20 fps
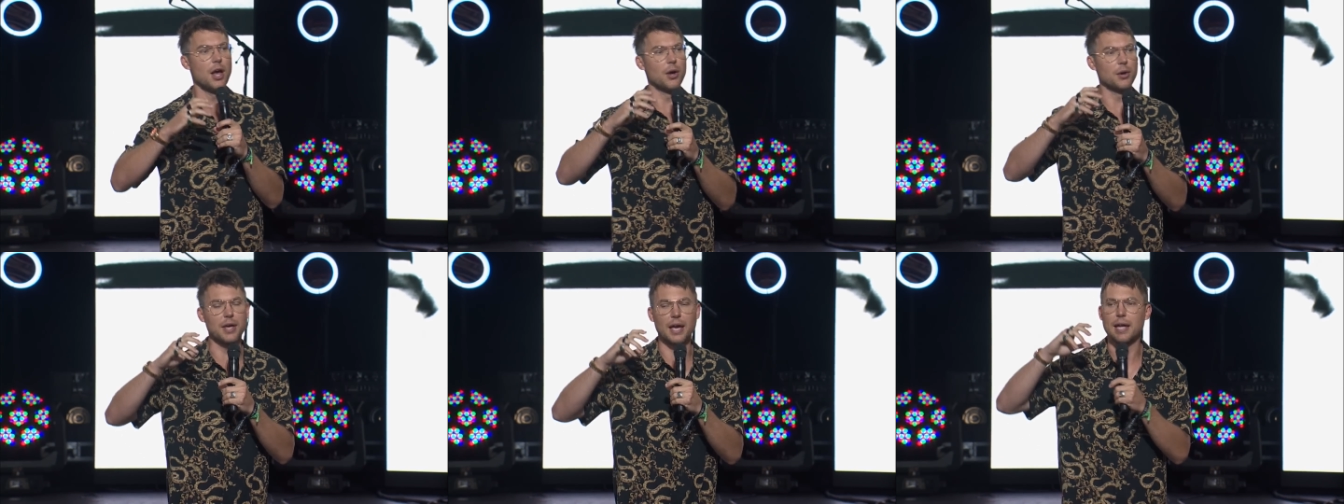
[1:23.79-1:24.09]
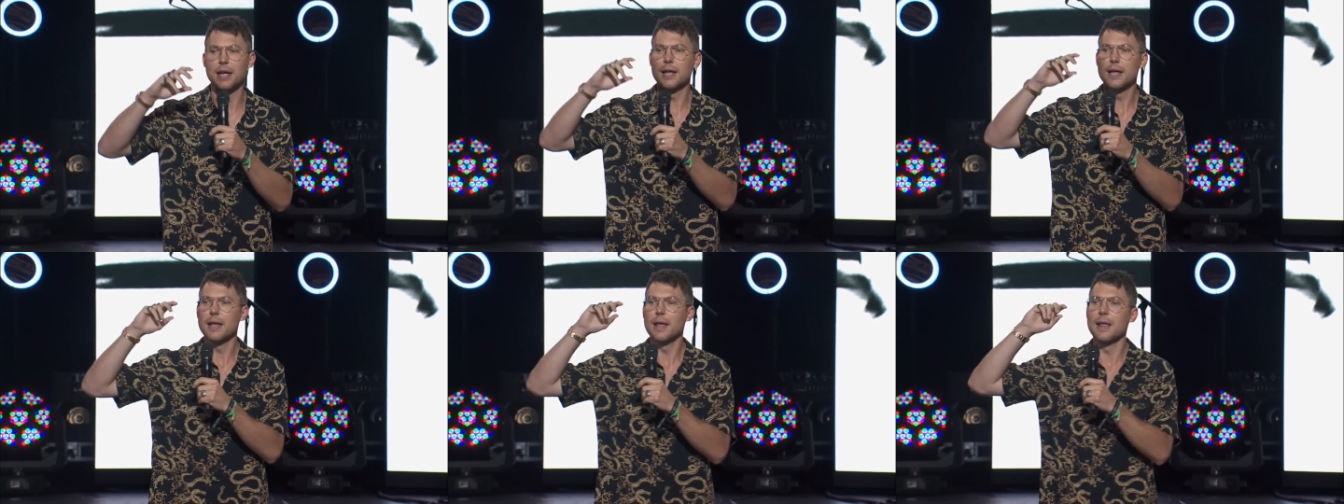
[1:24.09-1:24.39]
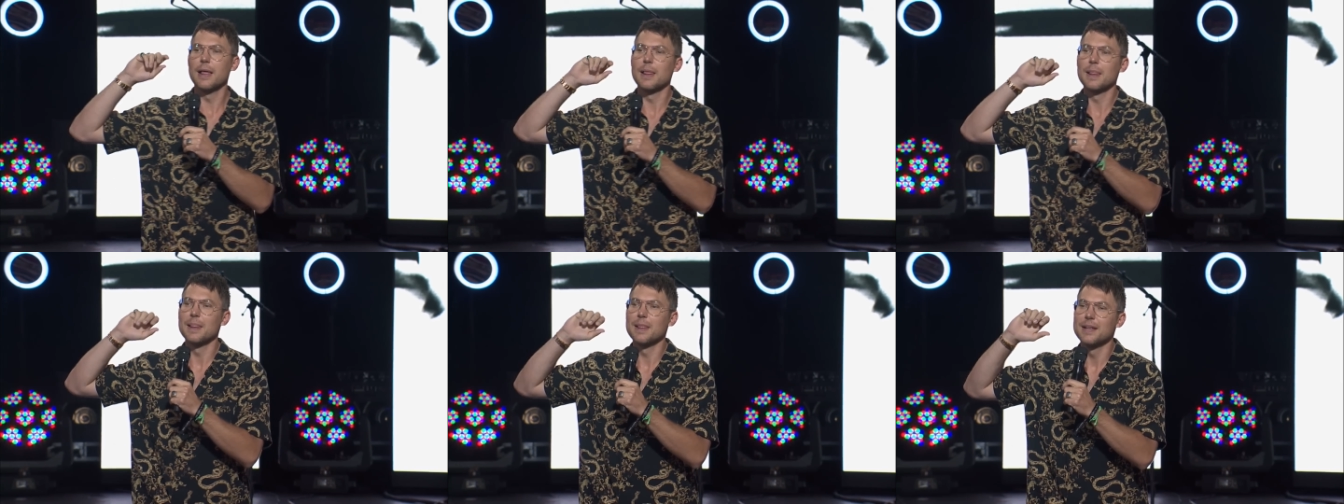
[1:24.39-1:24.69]
Okay.
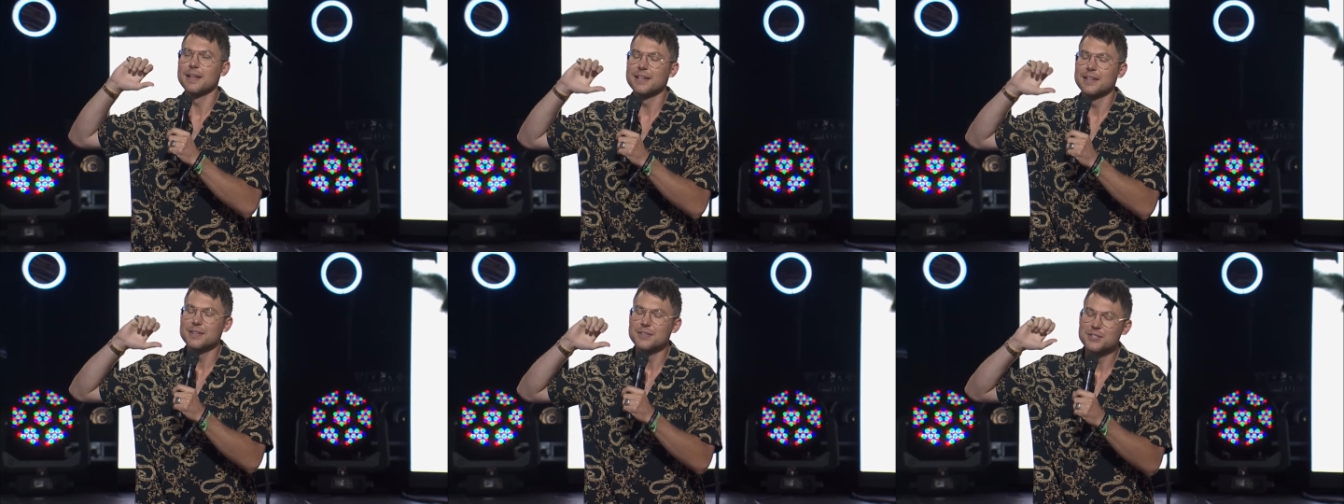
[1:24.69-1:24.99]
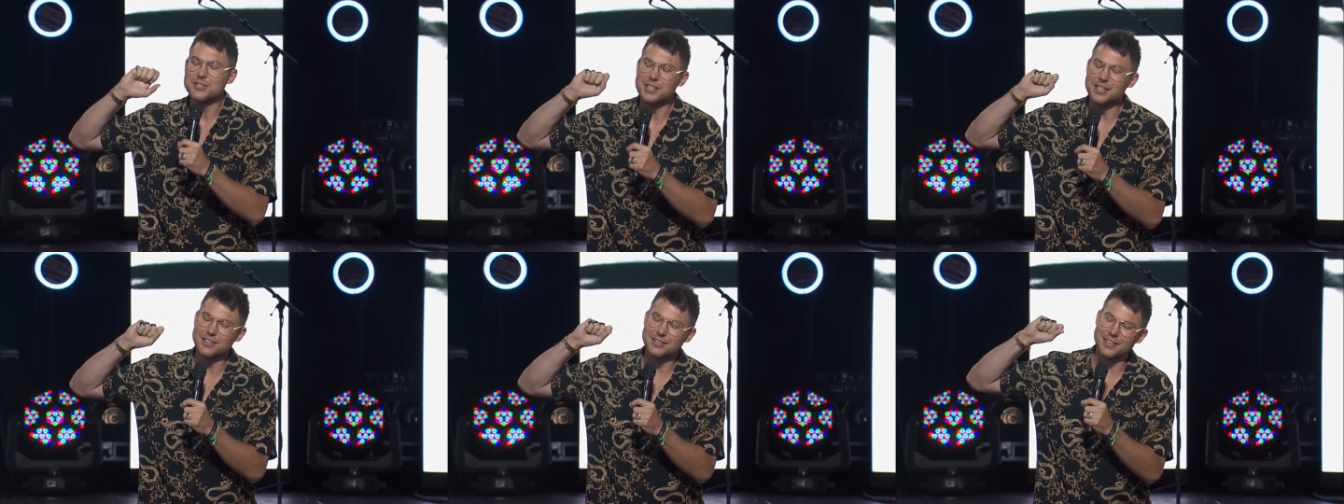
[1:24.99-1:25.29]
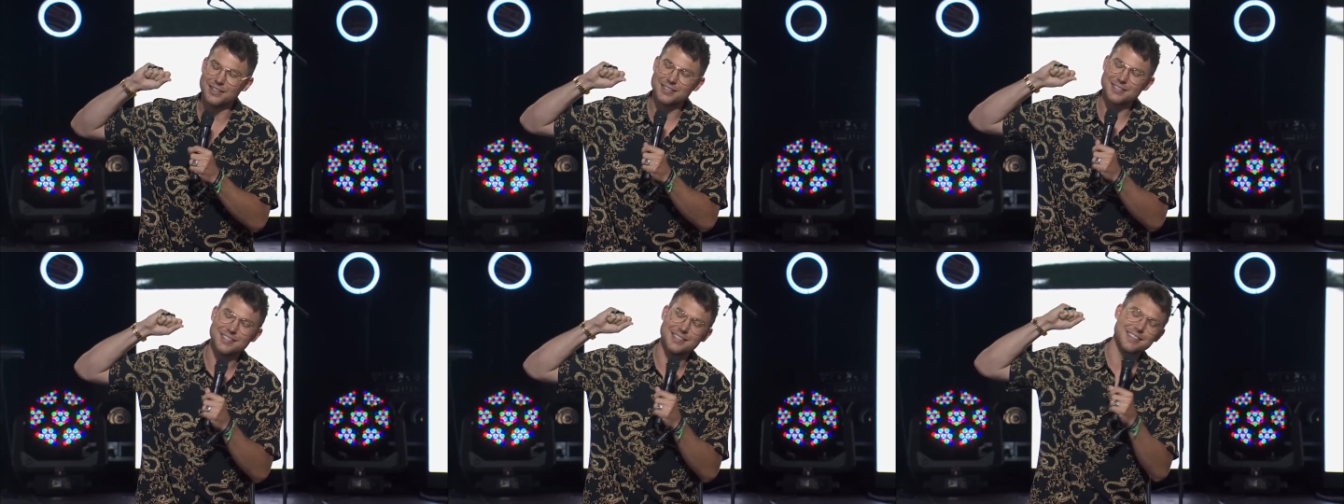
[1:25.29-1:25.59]

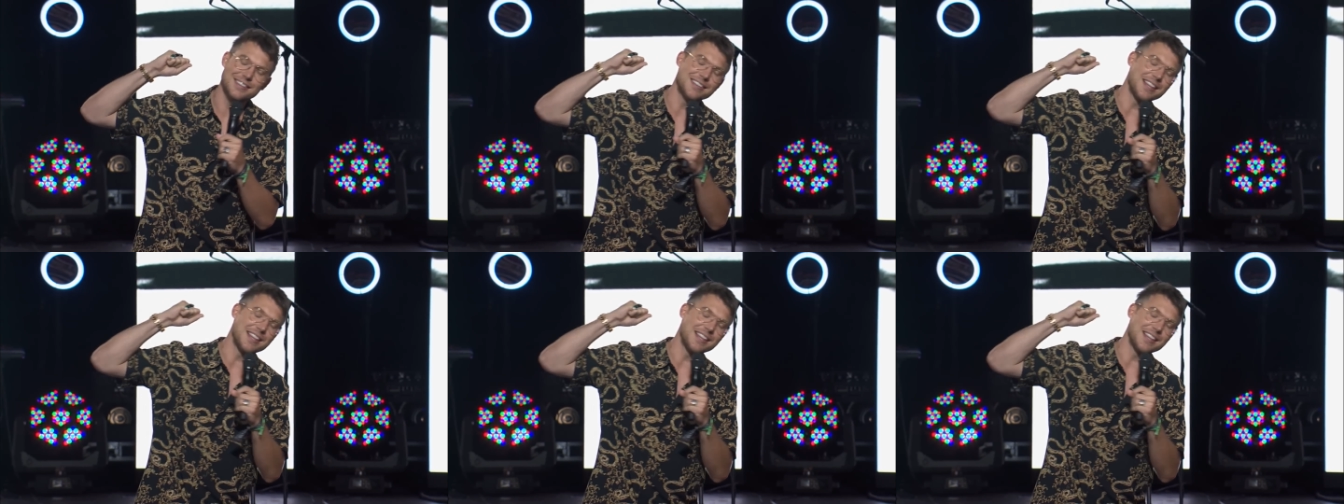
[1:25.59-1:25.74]
Jesus,